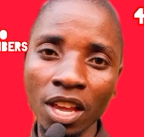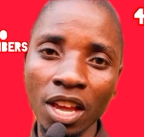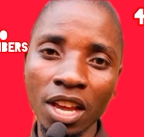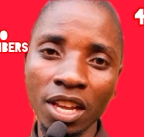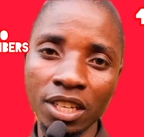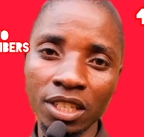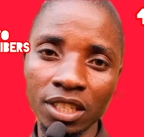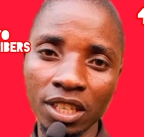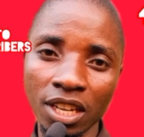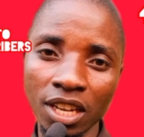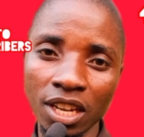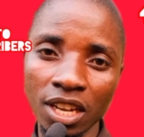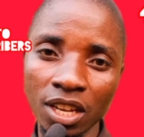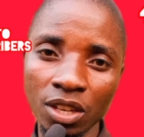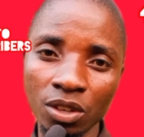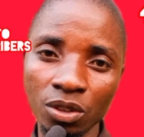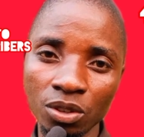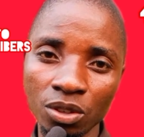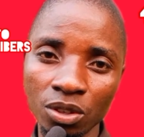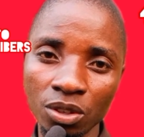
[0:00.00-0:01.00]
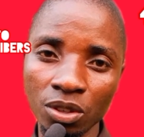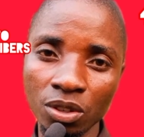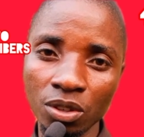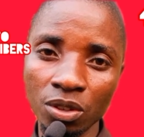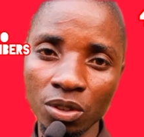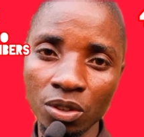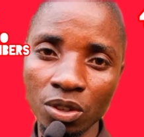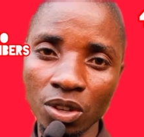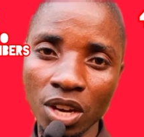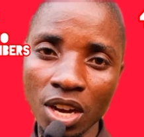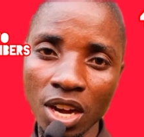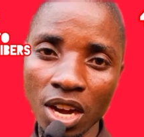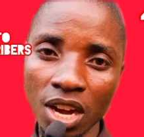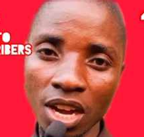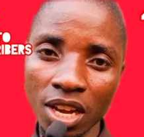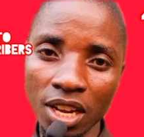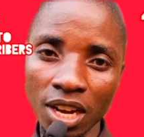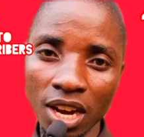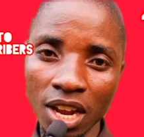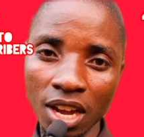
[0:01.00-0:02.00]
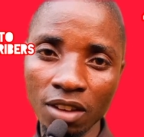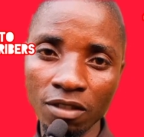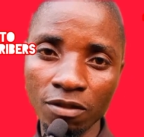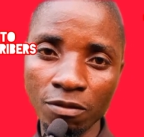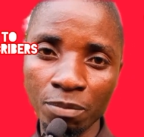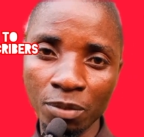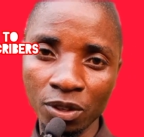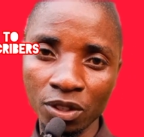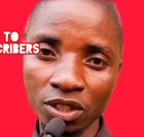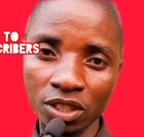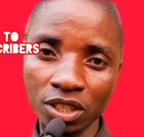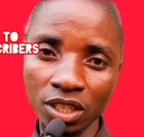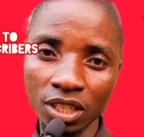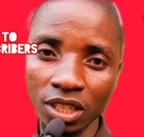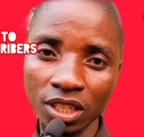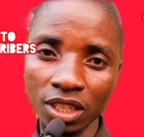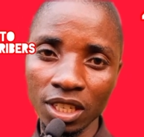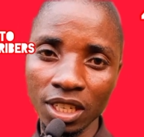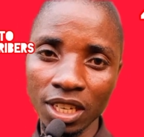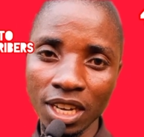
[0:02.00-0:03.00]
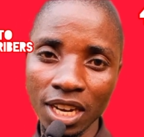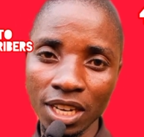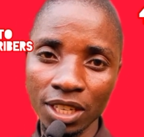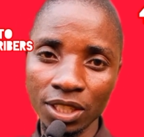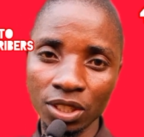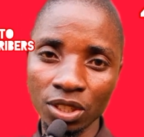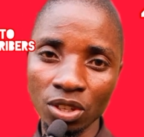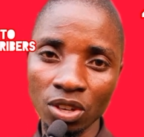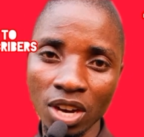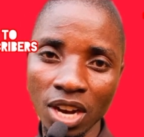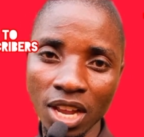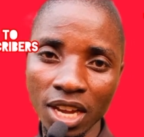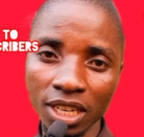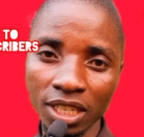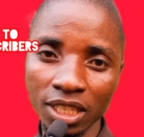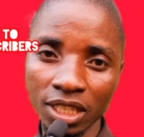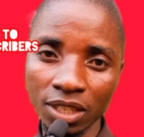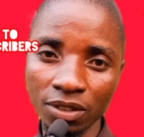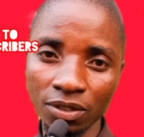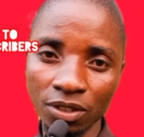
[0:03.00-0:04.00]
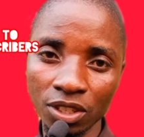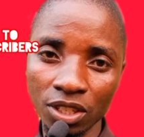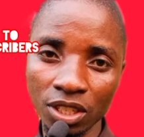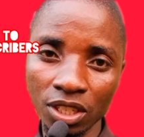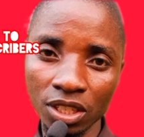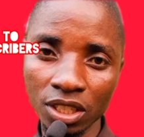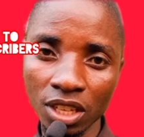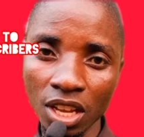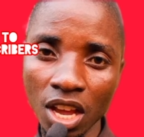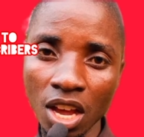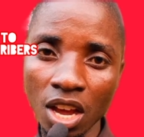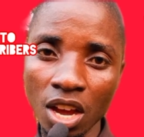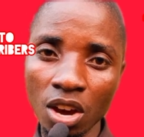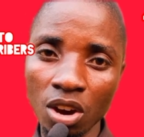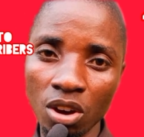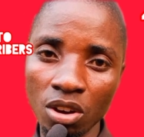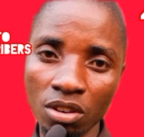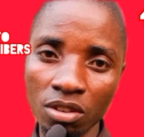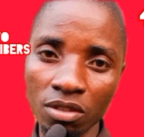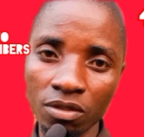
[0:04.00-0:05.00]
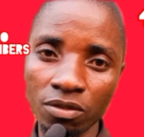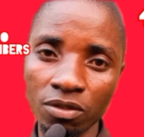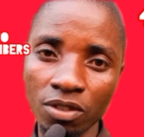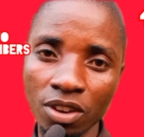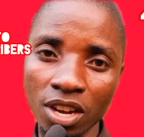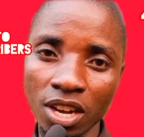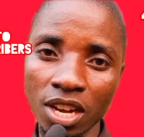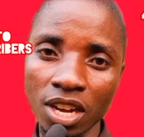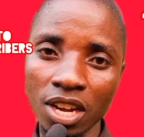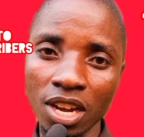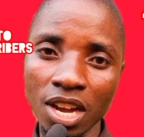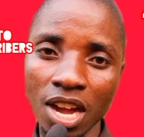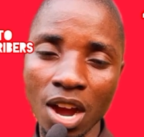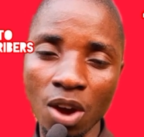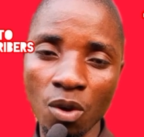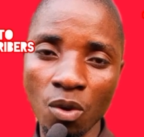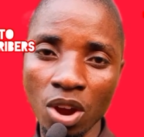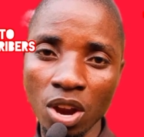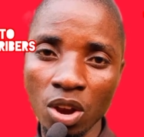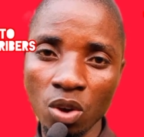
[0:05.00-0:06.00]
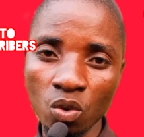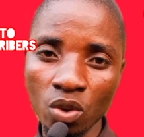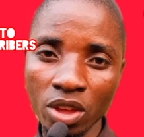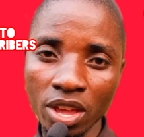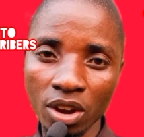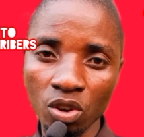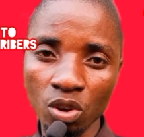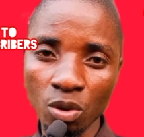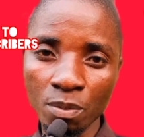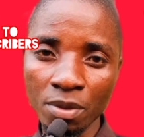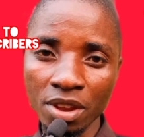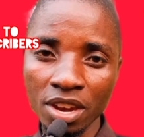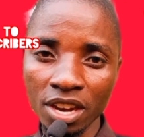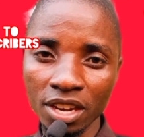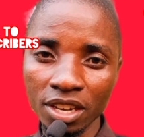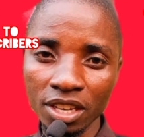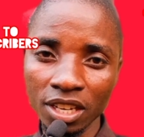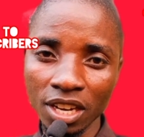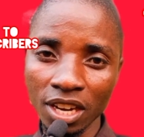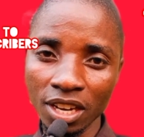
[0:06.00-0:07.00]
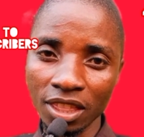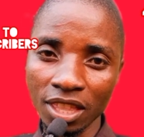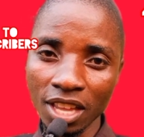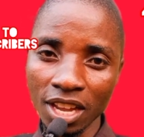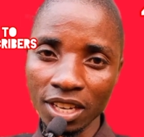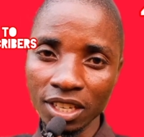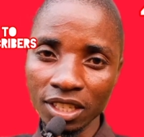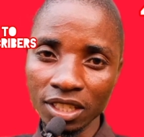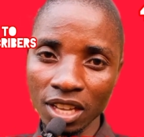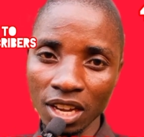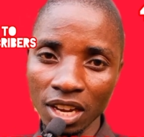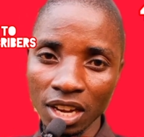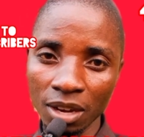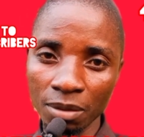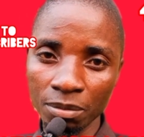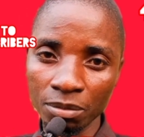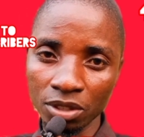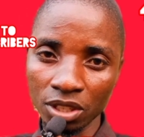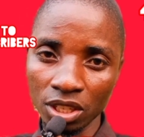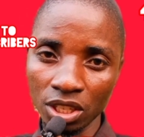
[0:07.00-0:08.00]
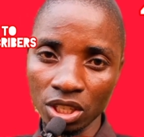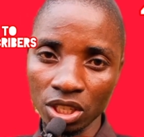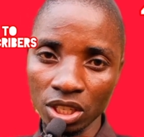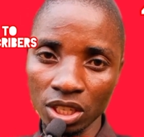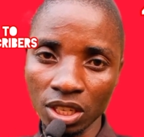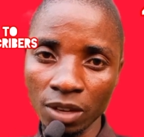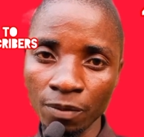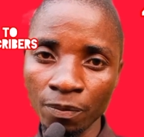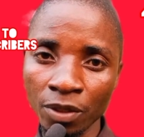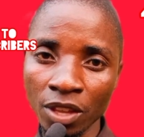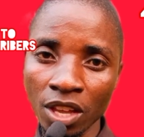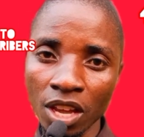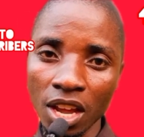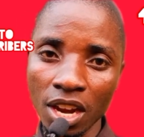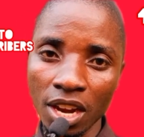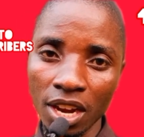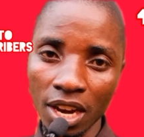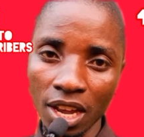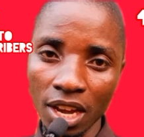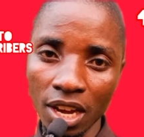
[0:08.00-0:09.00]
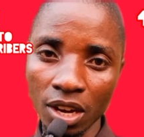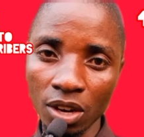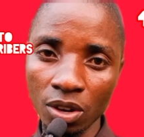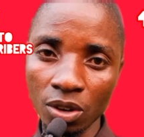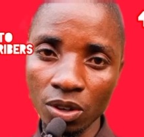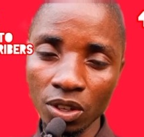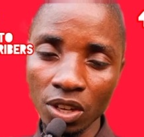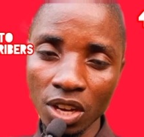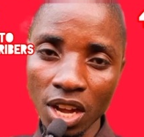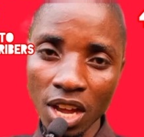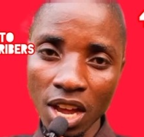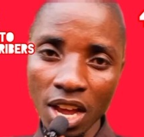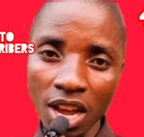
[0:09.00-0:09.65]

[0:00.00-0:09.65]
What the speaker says: and I love posting cultural activities of our Luya community, and that is circumcision. Now